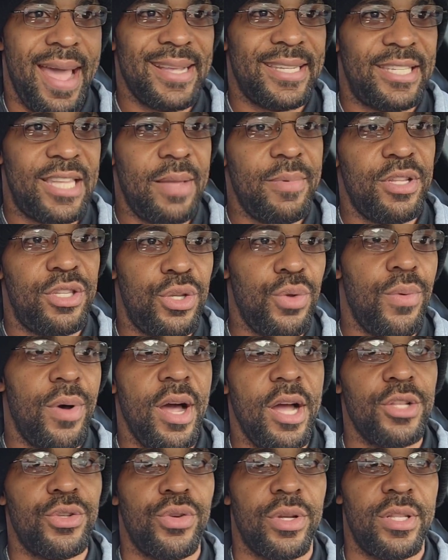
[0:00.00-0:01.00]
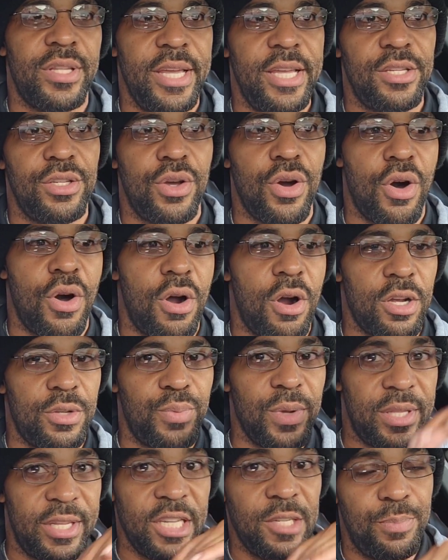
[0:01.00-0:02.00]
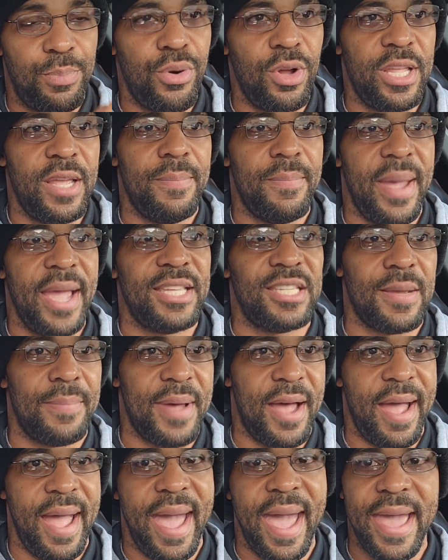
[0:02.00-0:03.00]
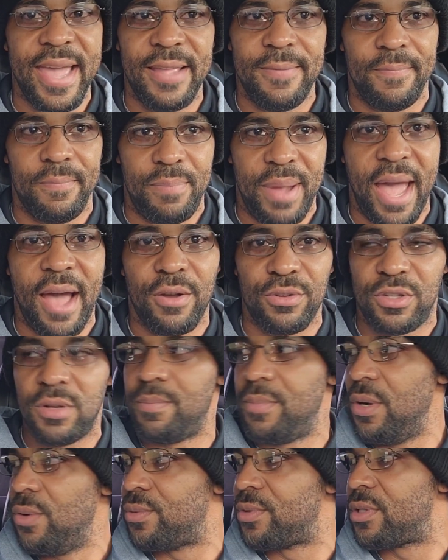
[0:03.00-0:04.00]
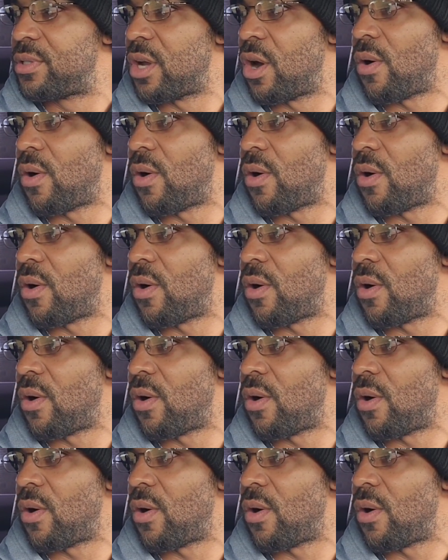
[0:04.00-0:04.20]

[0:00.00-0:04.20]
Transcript: At 7,200, these cars with this pulley makes about 8 pounds of boost.